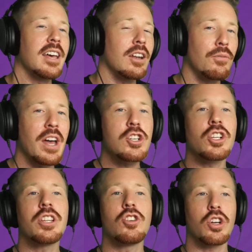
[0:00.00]
and
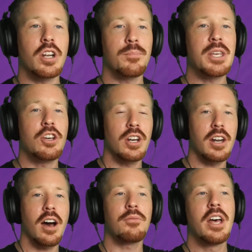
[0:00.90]
eventually you're going to be good
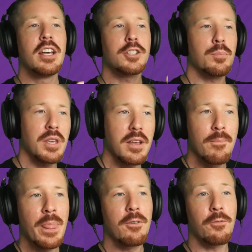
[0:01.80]
enough to be
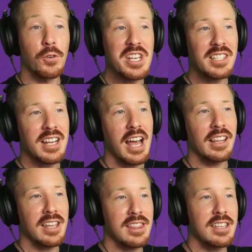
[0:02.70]

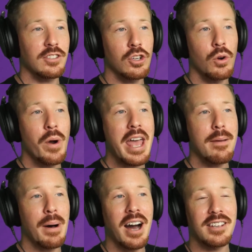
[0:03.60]
freestyling these gray
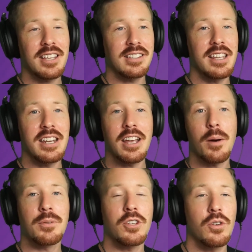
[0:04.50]
boxes leading
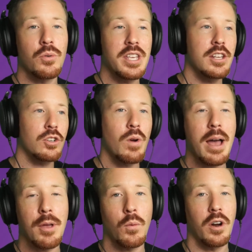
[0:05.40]
up to each
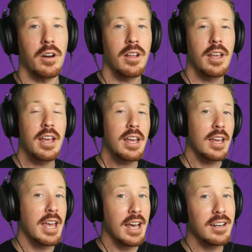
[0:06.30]
rhyming word.
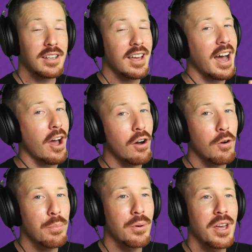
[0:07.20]
And I
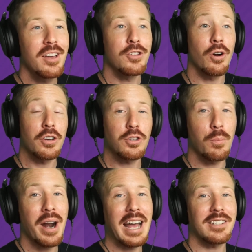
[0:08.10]
hope you're also
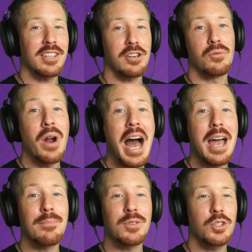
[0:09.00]
practicing your
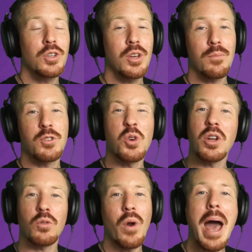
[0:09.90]
rhymes,
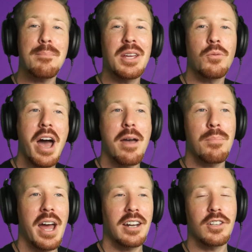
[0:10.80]
doing rapid rhyme
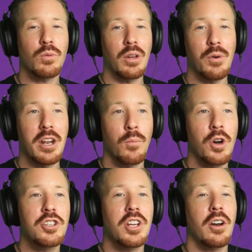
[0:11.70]
practice with a random
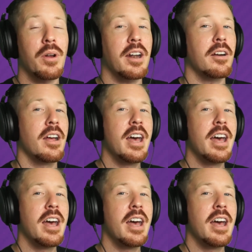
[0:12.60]
word generator,